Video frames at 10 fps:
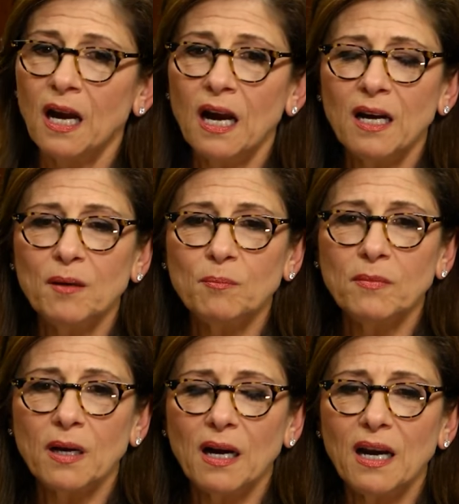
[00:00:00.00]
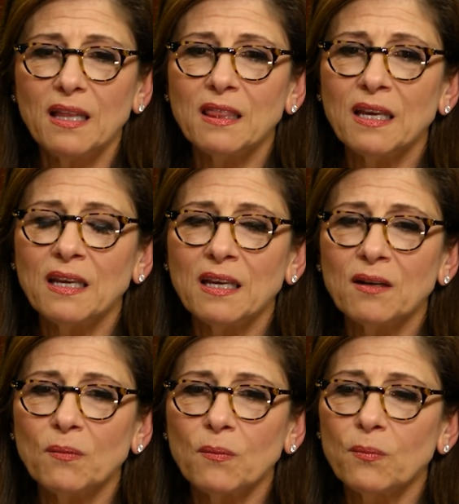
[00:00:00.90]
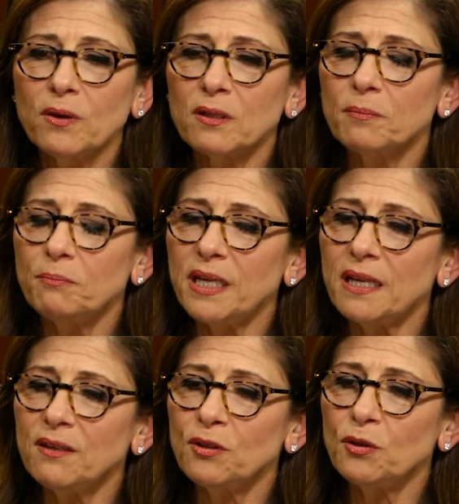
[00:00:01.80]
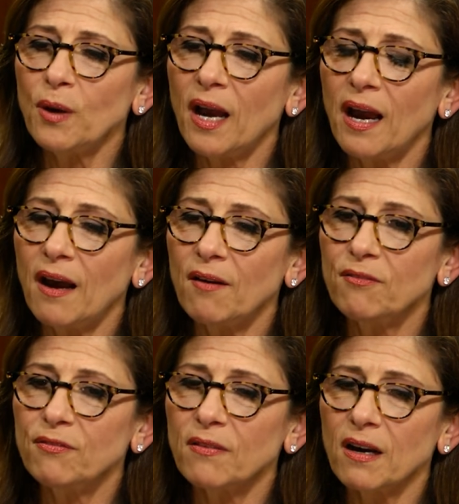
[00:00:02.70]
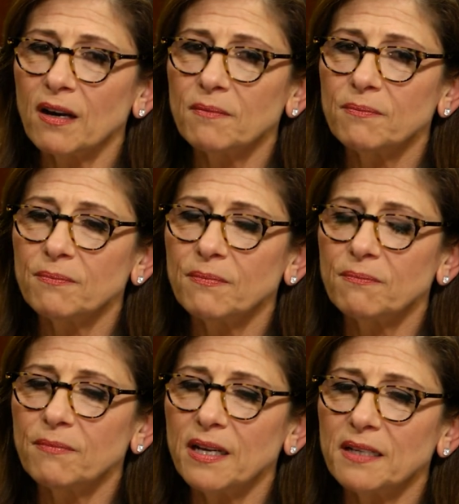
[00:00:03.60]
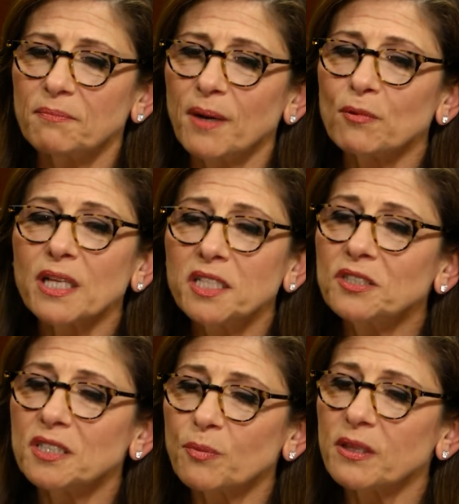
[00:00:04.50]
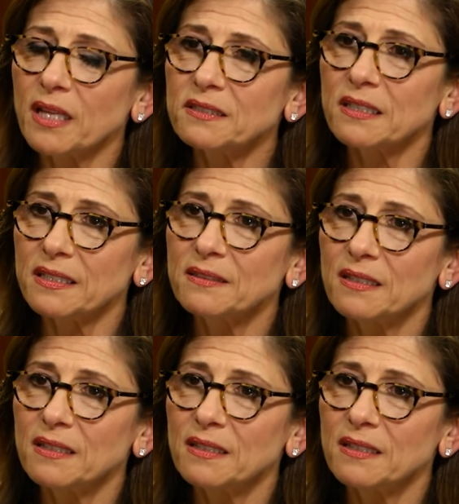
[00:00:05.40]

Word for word: Um, I think it will be to have. Um, it's my relationship with Leslie.